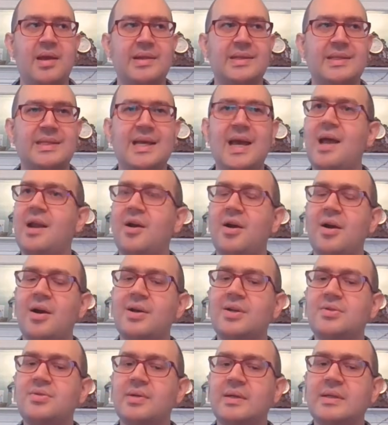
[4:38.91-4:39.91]
It's kind of
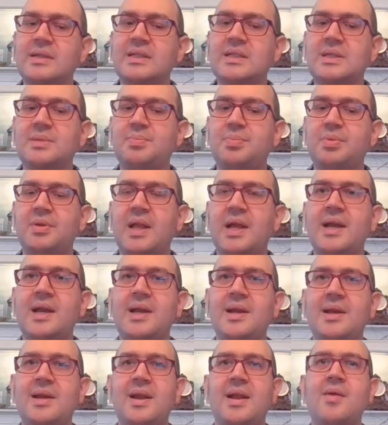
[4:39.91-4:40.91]
hard to
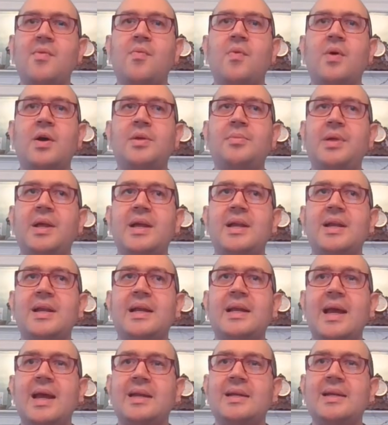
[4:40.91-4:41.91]
explain, and I want to play it
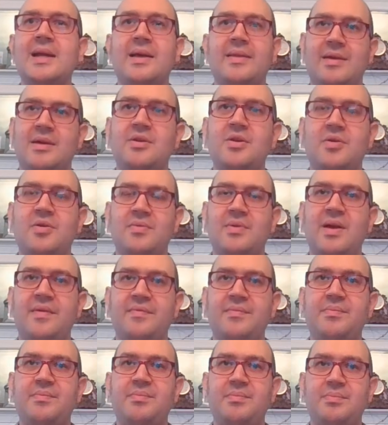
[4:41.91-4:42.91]
again now that I know
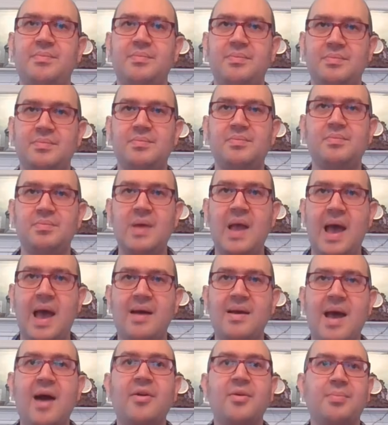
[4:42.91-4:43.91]

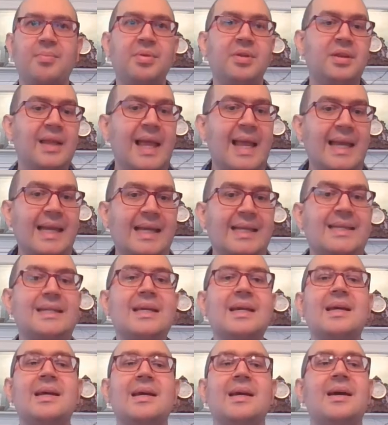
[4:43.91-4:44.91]
how to play it.
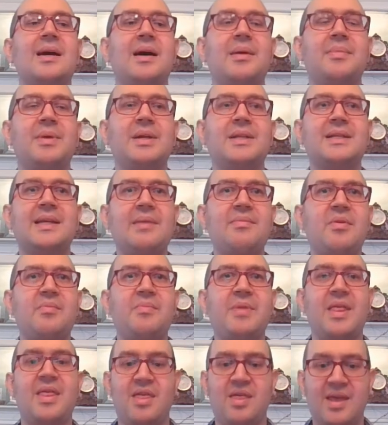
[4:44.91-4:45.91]
But it's a game I've
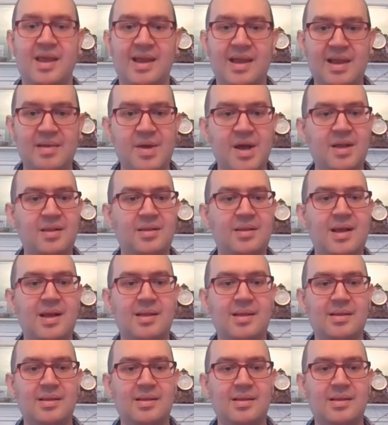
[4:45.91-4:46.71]
been thinking about